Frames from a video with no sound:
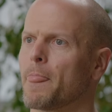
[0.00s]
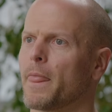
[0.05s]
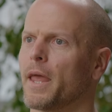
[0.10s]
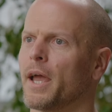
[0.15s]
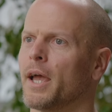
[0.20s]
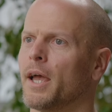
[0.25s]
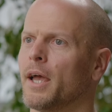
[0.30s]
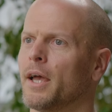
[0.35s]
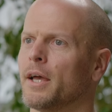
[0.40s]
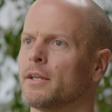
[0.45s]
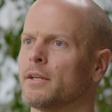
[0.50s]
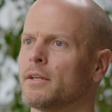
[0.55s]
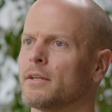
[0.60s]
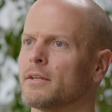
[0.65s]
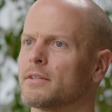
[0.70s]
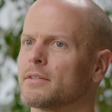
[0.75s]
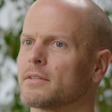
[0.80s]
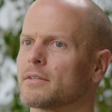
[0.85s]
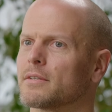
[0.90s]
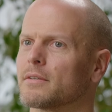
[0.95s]

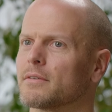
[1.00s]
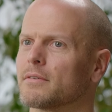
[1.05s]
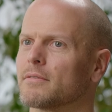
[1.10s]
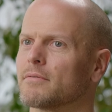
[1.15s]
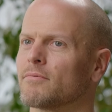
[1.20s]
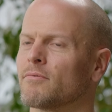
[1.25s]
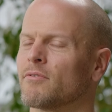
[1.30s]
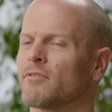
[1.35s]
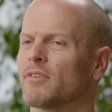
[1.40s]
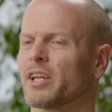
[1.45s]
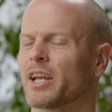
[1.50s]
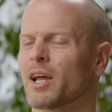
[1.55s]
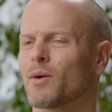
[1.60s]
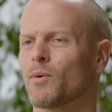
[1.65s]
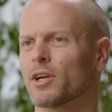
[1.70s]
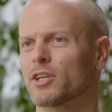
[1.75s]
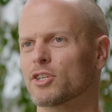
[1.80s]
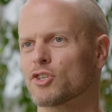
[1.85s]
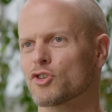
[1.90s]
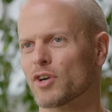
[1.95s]
And then I
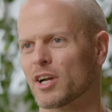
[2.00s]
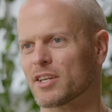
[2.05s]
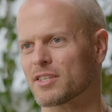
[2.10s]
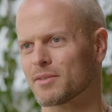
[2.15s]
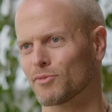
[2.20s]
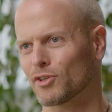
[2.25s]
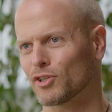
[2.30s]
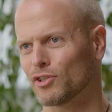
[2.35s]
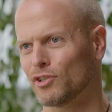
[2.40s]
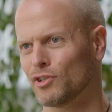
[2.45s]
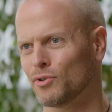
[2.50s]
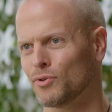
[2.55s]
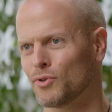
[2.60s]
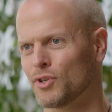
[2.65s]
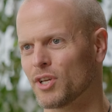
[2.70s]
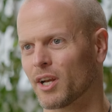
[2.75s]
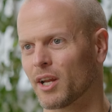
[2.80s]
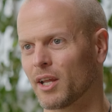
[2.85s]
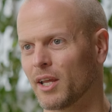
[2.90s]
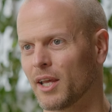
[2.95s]
wanted to try something new
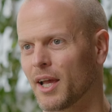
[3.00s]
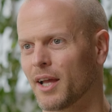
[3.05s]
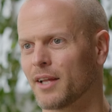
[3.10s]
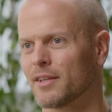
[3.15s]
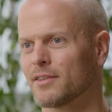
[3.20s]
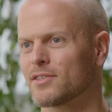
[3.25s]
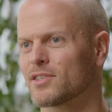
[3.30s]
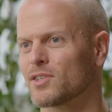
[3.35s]
yet again.